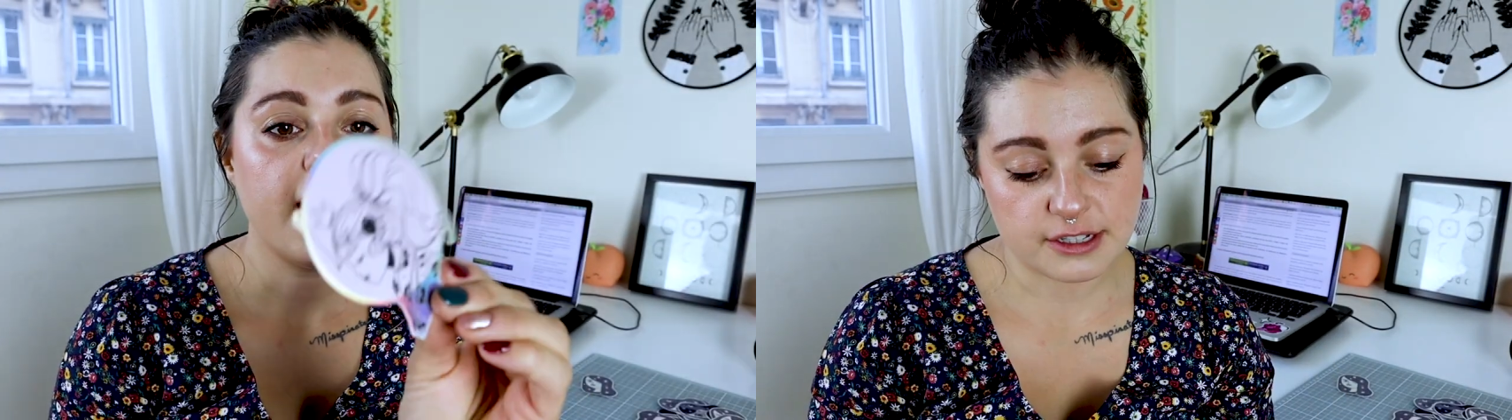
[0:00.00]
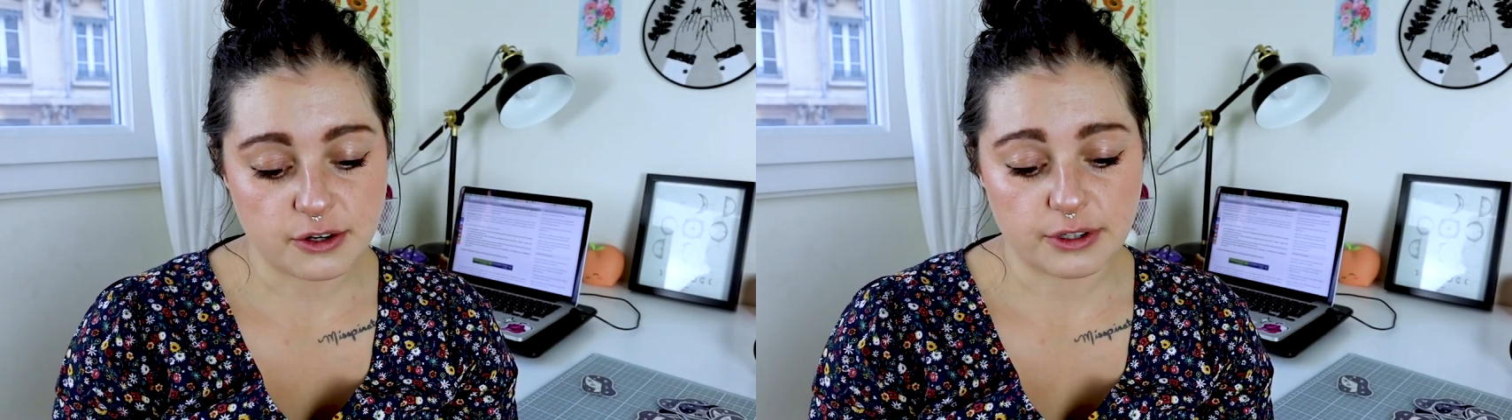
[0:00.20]

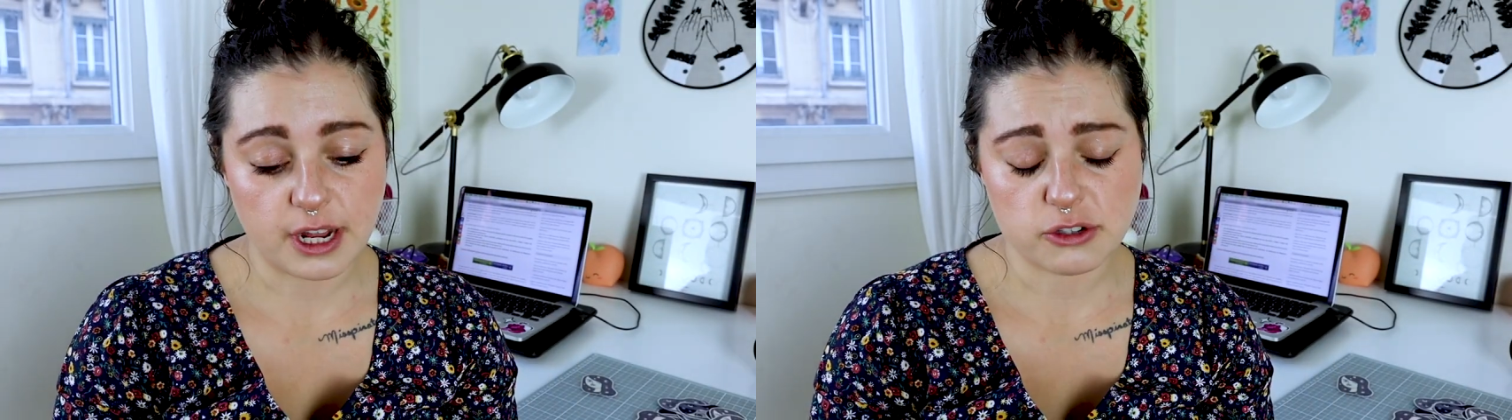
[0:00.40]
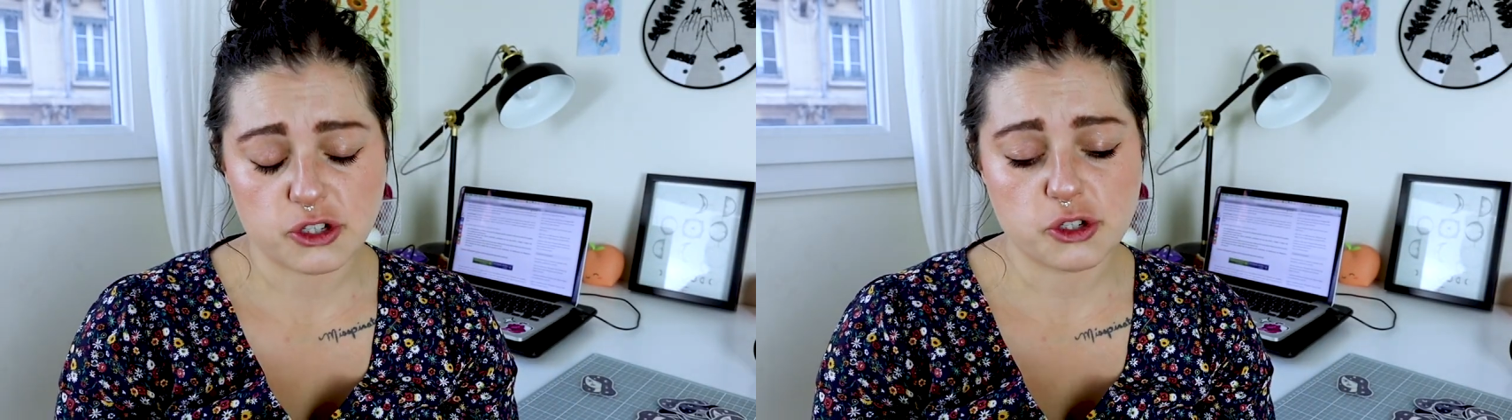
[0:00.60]
It
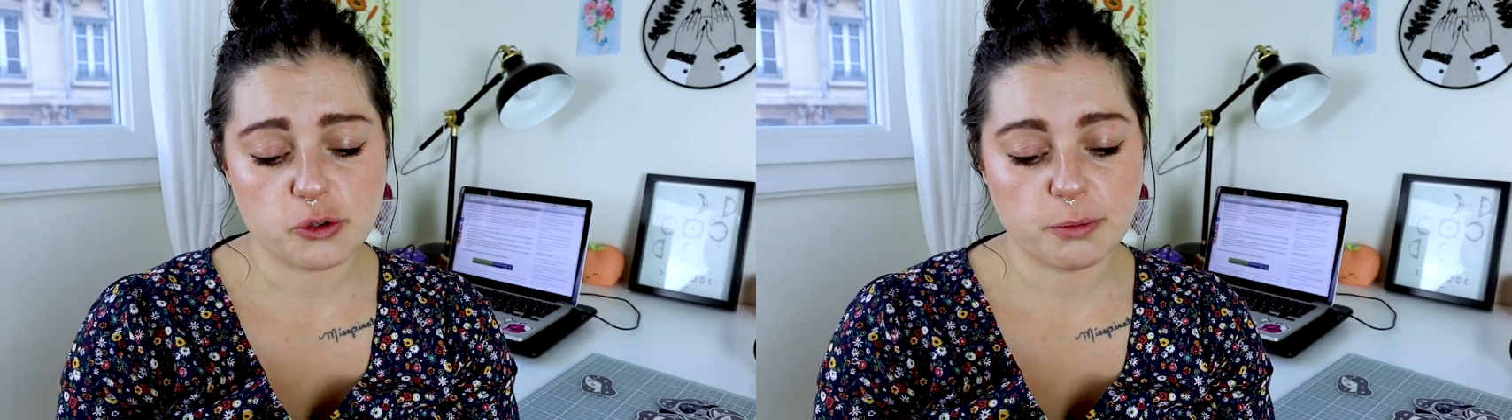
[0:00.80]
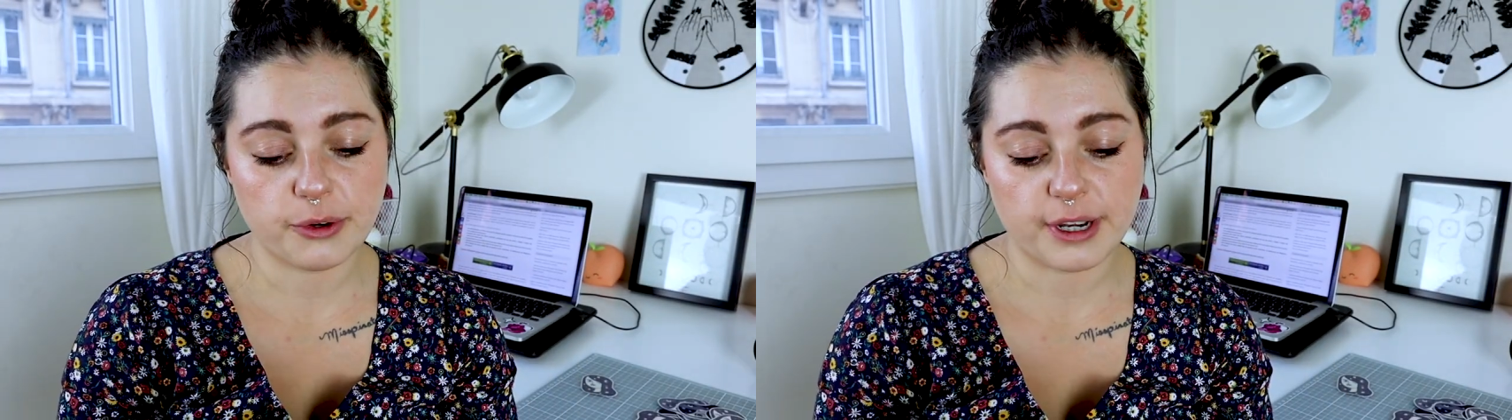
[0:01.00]
turned out
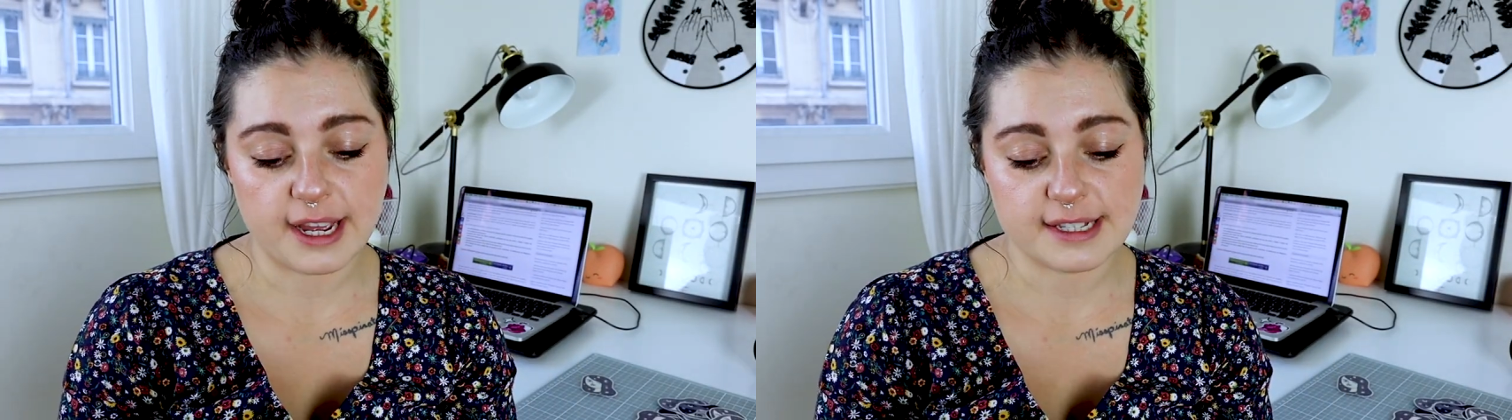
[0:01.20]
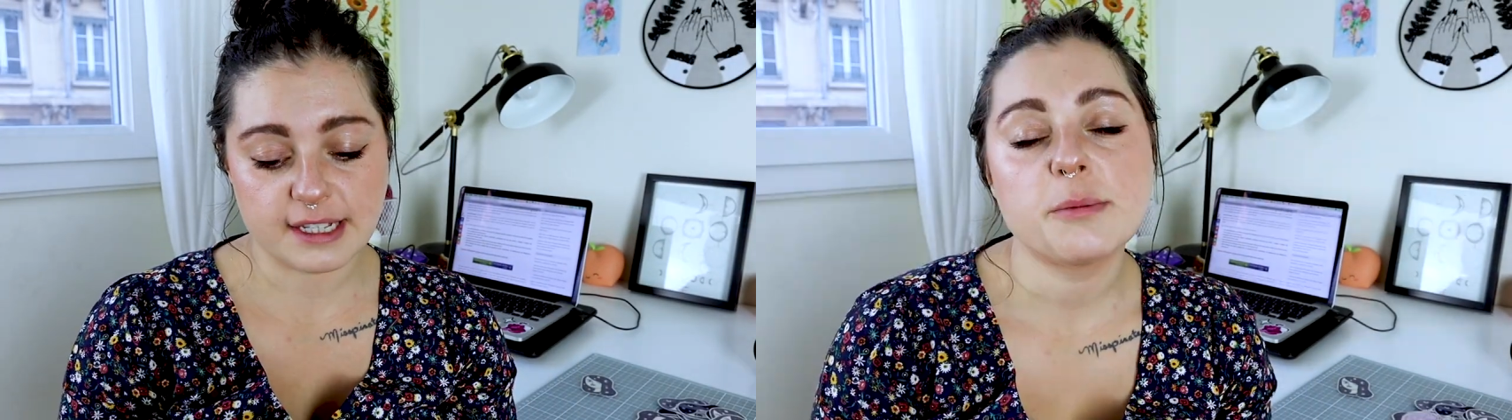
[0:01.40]
super
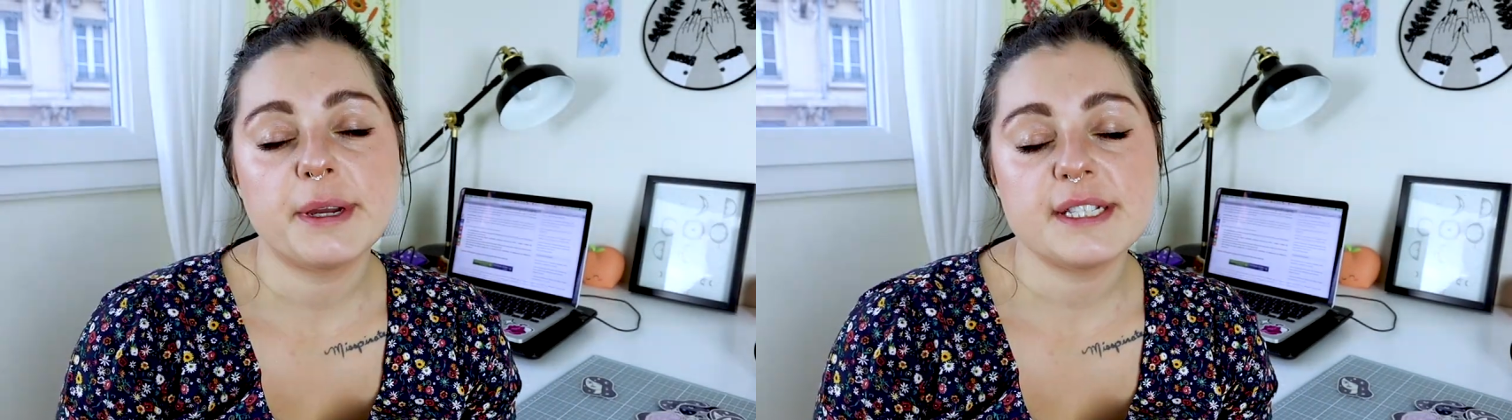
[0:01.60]
nice. So